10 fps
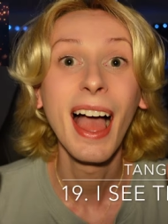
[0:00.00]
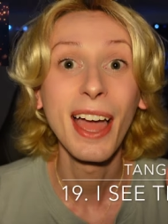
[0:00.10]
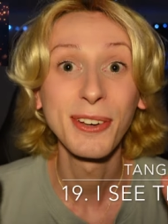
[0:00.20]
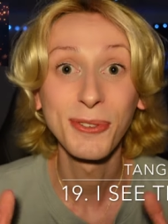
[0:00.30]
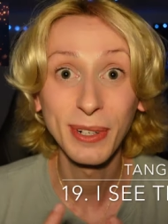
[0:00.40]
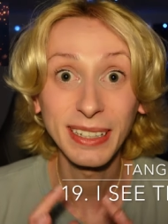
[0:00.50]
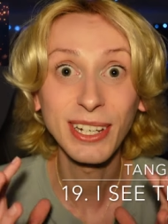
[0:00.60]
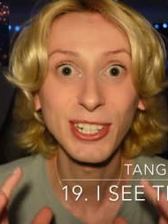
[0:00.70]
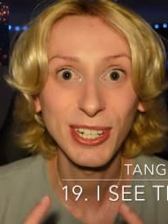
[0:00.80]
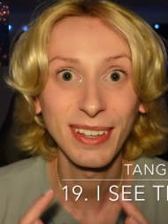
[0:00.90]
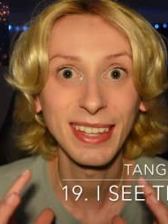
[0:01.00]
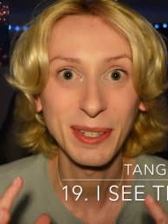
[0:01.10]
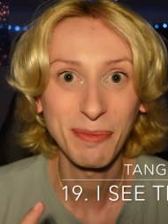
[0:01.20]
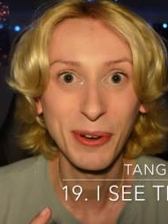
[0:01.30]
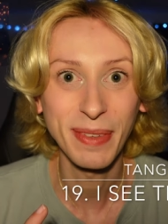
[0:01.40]
and really share
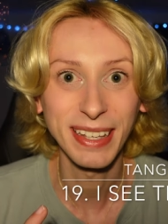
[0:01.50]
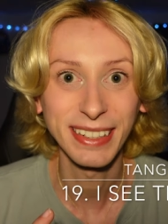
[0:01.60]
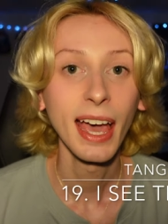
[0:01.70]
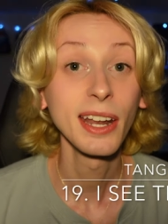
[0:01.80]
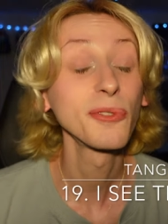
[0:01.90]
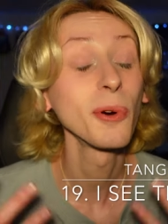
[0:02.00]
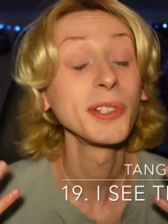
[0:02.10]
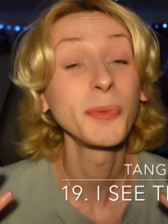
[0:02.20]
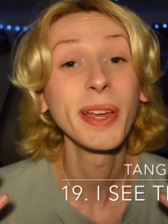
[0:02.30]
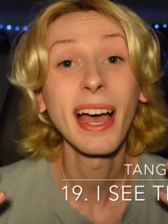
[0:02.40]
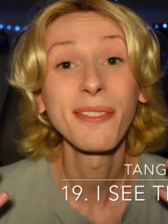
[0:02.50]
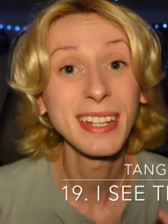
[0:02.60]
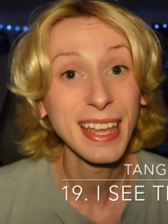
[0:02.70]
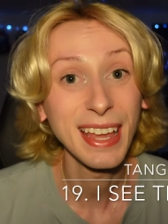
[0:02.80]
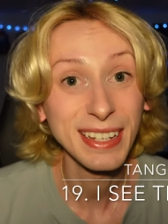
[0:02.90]
this moment. And of course, we have
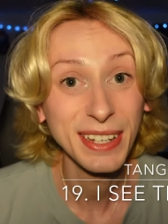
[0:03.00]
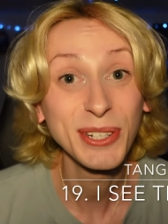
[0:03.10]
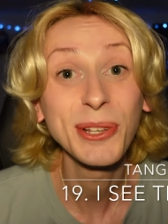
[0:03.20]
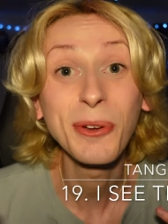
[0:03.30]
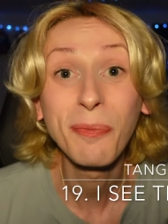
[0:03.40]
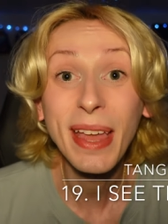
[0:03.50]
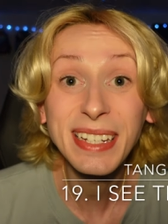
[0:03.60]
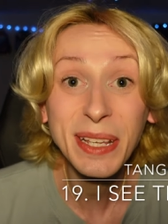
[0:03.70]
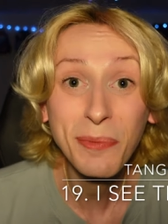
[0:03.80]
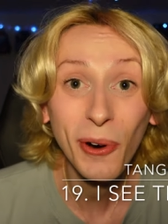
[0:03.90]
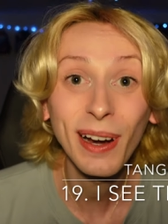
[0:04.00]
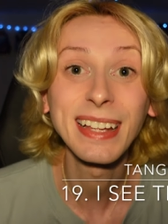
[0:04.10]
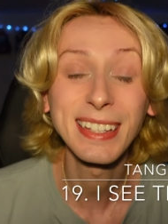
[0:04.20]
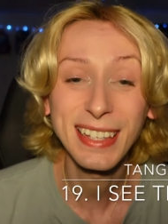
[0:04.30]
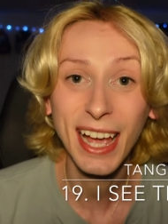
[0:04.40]
to hand it to Mandy Moore
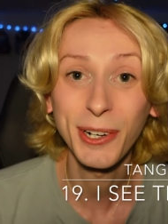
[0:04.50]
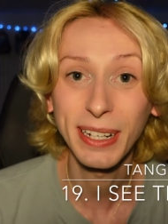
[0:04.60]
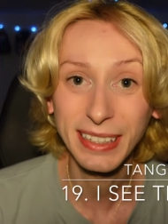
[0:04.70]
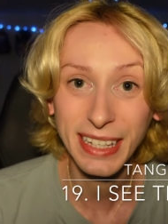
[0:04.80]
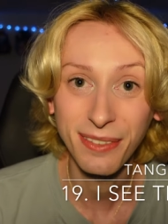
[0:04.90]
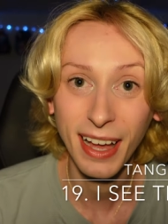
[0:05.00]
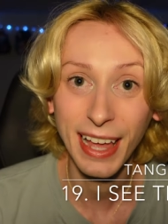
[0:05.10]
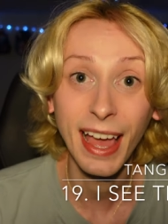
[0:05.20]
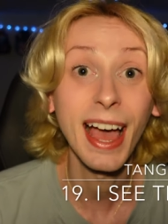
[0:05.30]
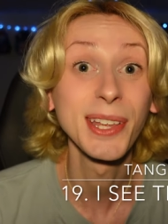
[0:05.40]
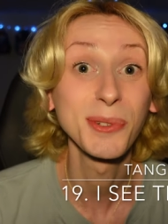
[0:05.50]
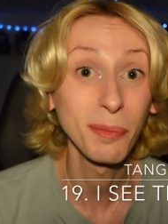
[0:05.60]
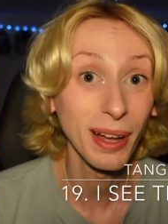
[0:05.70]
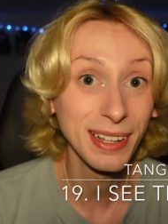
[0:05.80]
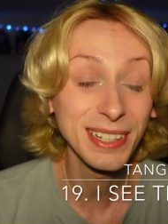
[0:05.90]
and Zachary Levi as as
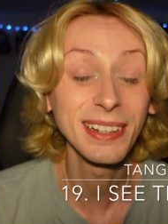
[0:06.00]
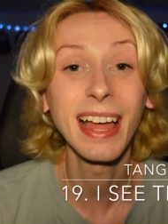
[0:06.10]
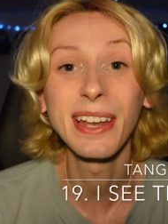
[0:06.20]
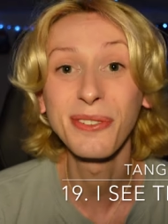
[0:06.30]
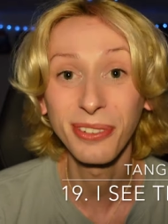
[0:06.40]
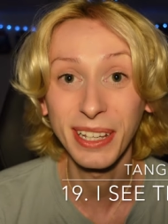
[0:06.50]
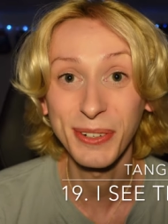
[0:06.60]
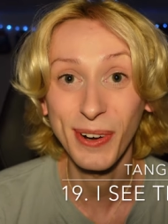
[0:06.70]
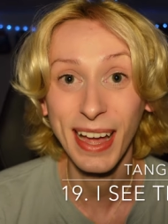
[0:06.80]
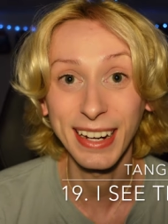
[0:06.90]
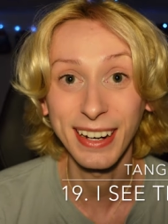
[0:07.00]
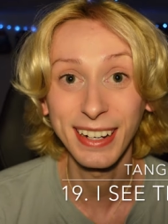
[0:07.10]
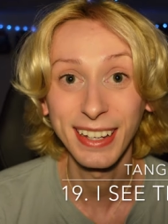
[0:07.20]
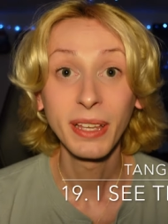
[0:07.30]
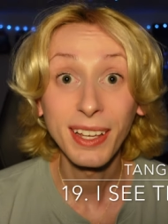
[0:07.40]
Rapunzel and Flynn Rider
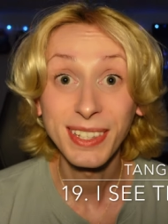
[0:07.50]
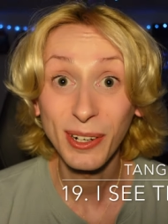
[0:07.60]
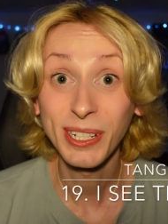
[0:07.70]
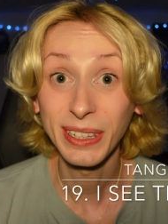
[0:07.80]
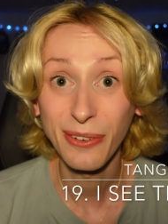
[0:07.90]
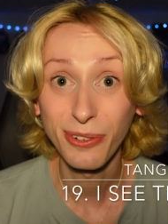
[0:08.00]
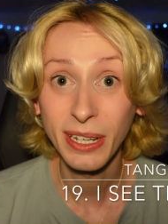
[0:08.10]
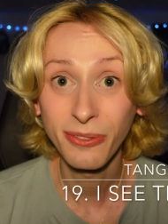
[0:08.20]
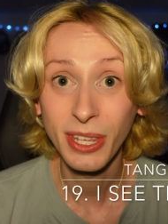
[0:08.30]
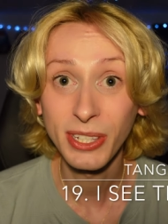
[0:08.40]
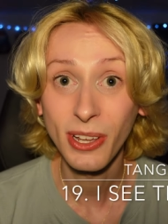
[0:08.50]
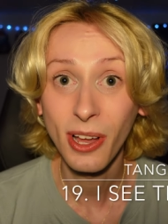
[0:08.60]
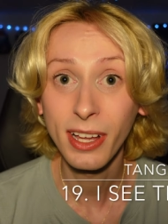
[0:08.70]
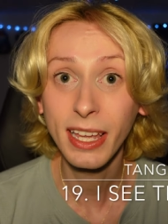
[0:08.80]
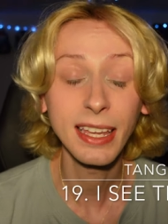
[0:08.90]
because their delivery of this
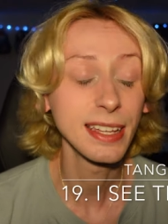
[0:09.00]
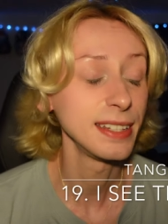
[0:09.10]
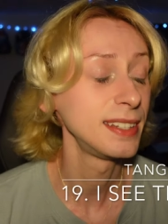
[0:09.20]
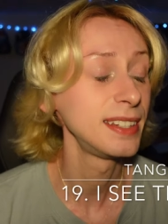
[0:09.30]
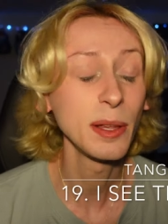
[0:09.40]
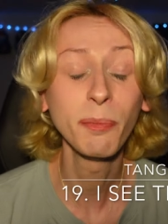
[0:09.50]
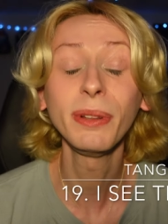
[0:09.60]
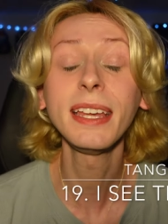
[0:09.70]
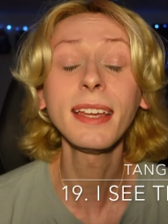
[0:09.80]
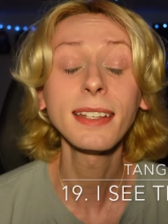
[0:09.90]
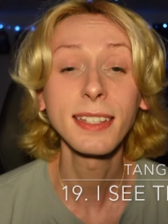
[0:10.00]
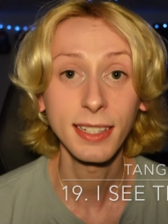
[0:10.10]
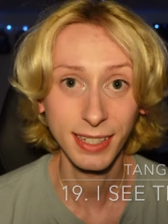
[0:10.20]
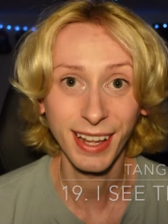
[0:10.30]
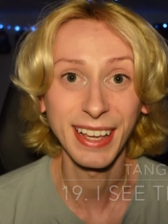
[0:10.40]
song is simply
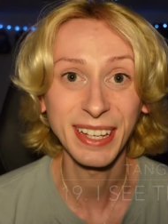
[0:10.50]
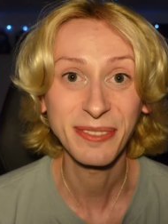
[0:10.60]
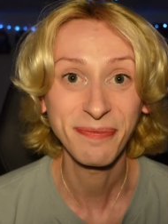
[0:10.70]
stunning.